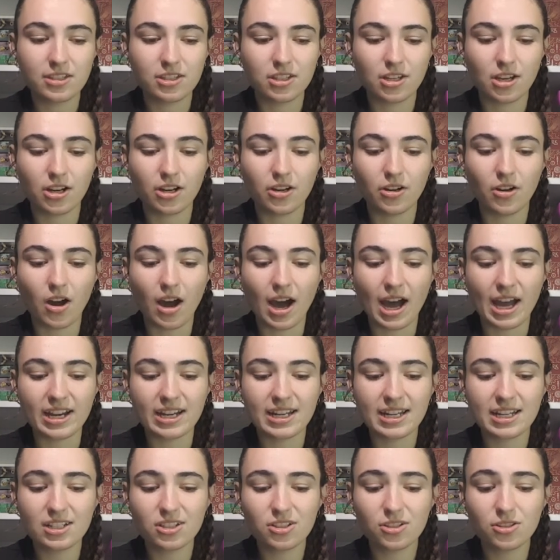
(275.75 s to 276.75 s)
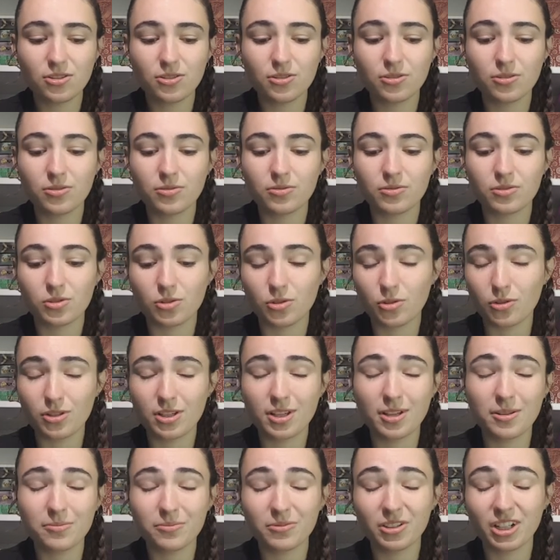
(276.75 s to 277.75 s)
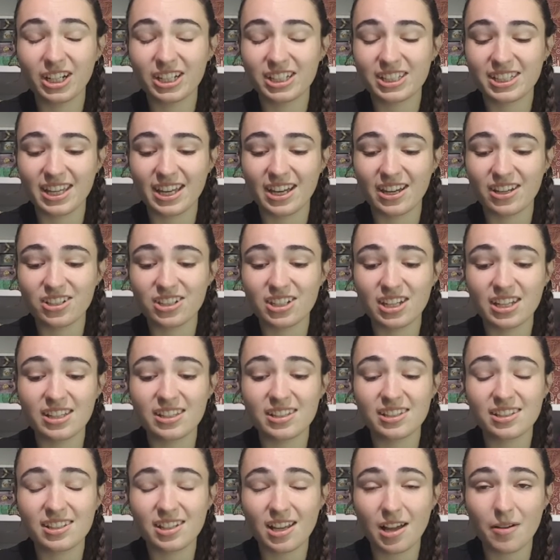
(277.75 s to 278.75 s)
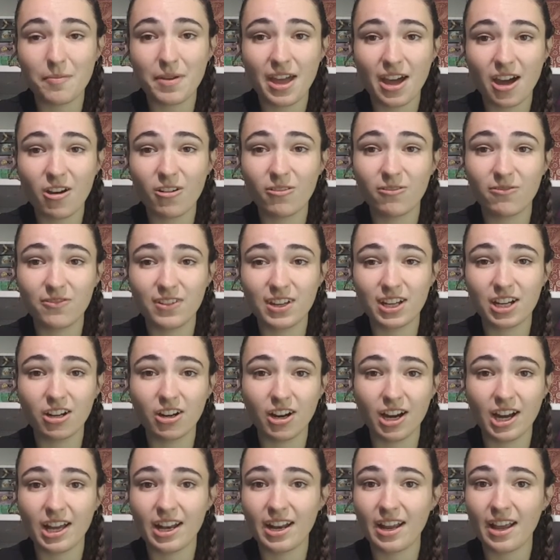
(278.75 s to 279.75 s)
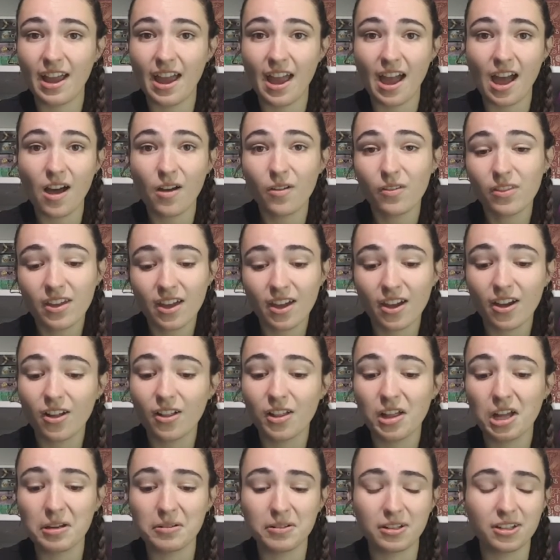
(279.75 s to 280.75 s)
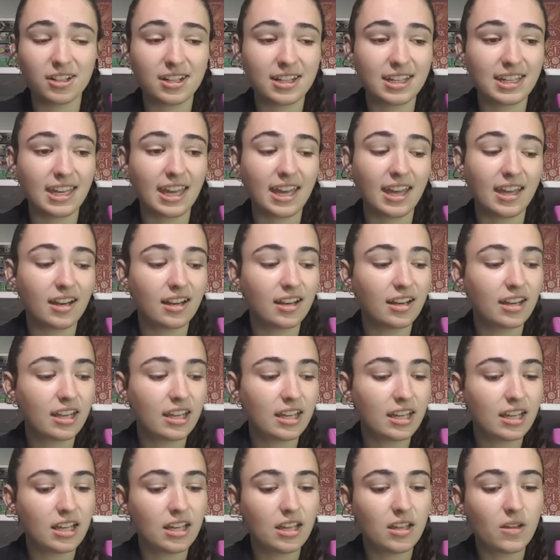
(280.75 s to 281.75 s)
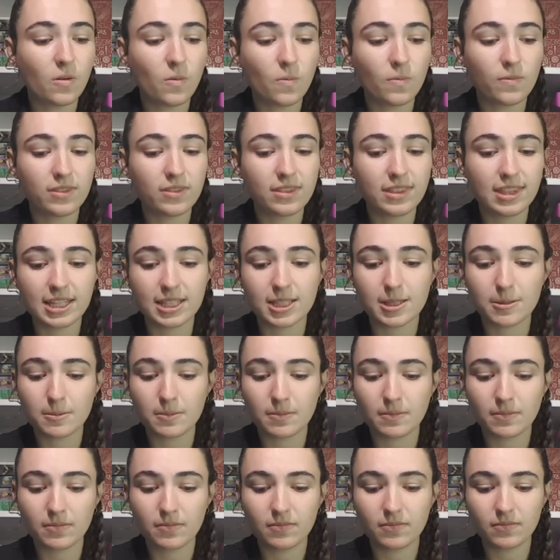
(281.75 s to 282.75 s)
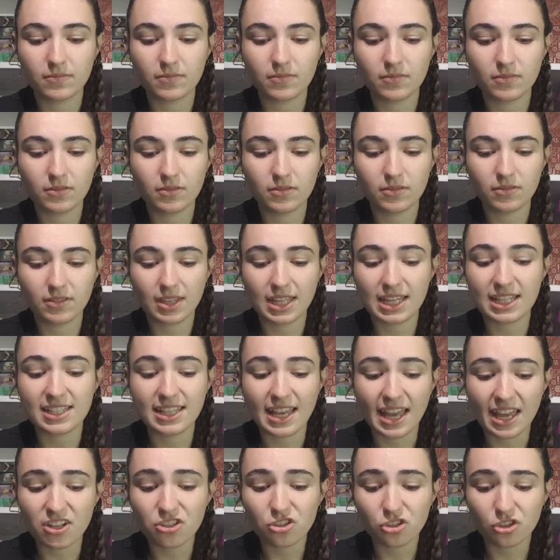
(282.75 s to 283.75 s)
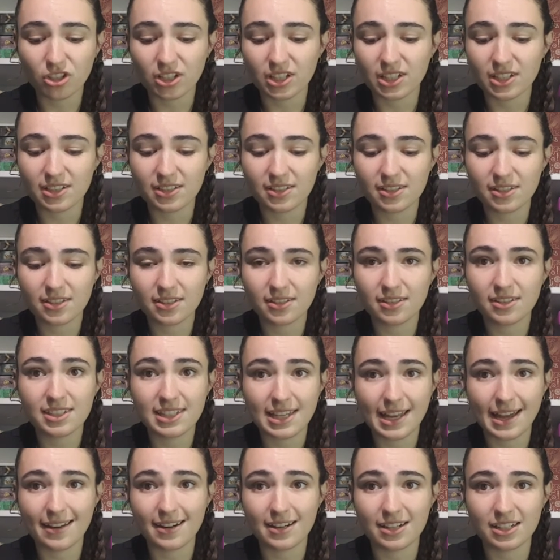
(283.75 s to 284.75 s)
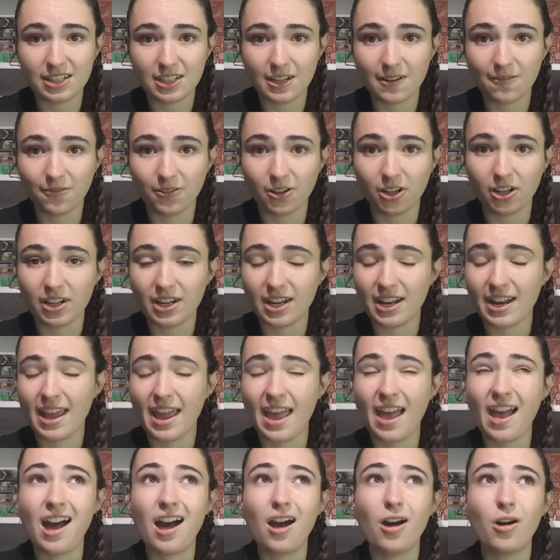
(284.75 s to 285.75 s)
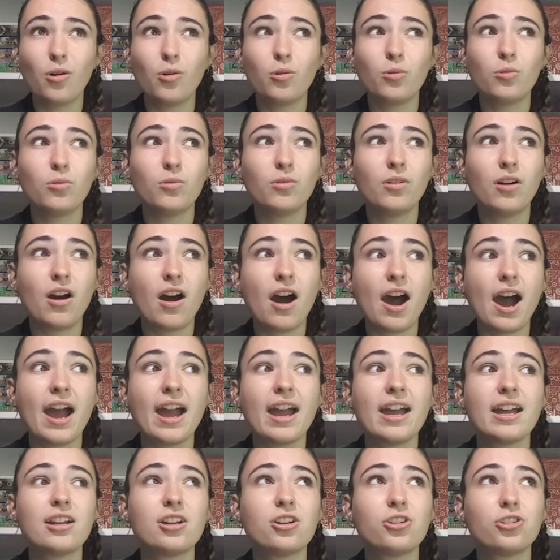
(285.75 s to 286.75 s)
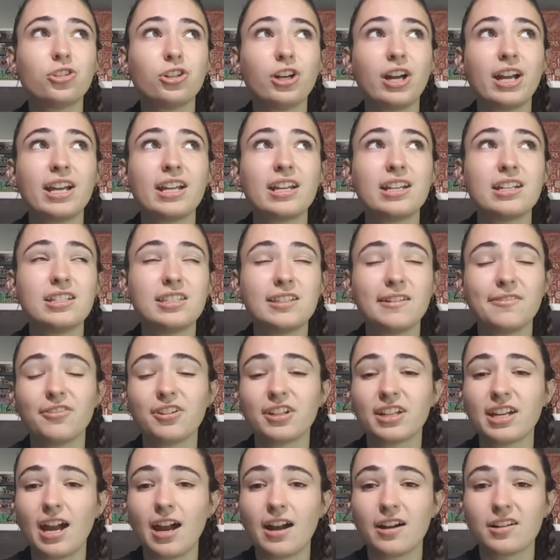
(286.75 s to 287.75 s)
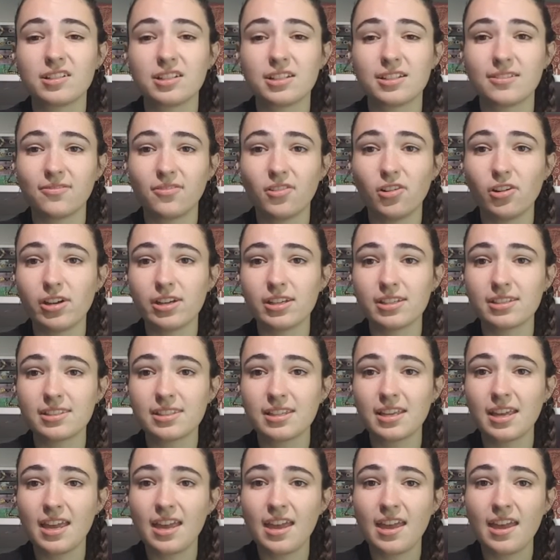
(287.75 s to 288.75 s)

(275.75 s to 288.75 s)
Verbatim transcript: So I need to do some research and somehow figure out how the hell I'm going to get this these entries sounding different and how I create a different character's voice.